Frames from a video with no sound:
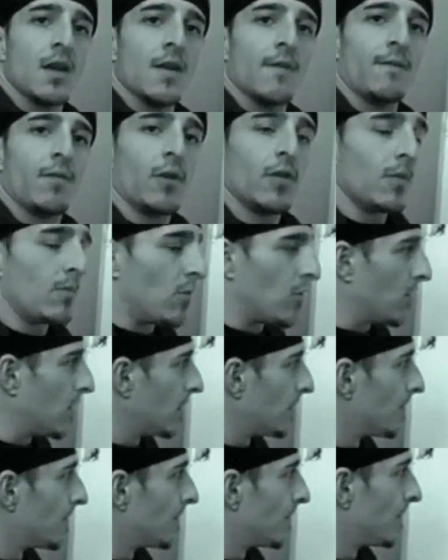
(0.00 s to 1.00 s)
Furthermore,
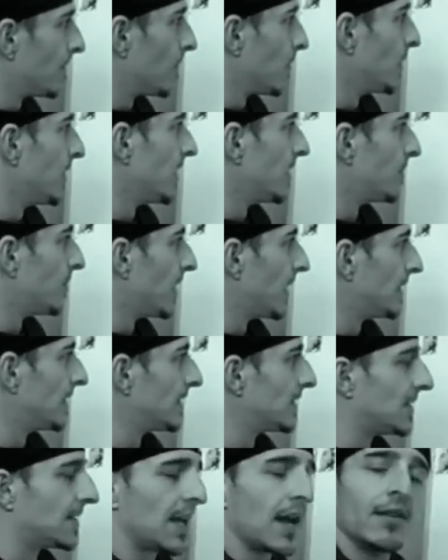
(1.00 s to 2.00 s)
we need to break
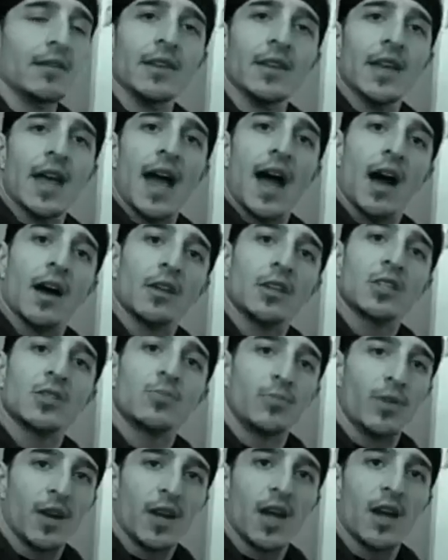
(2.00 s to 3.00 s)
this down into how to
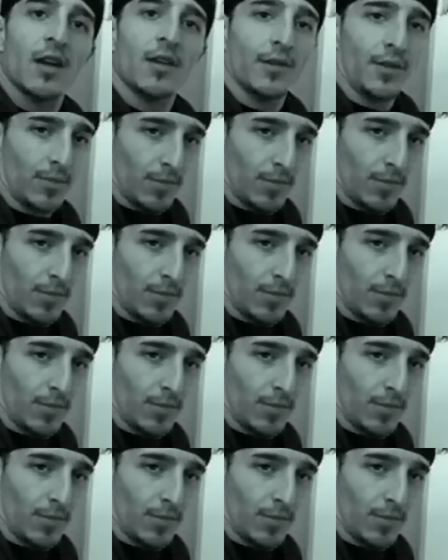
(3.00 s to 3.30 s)
spread out your